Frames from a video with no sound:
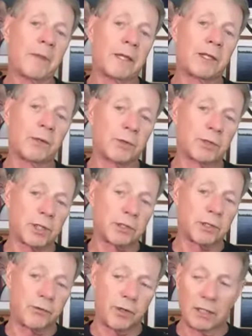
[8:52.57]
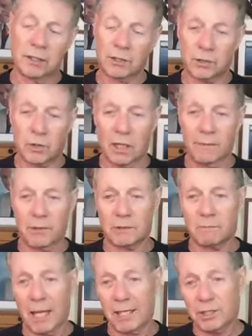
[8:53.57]
there was such a thing described as
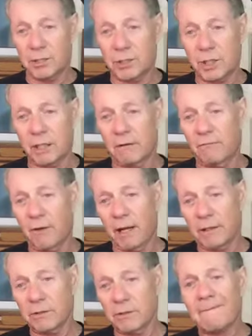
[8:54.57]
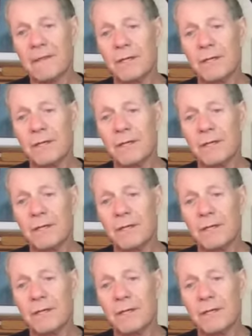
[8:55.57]
blastogenic factor.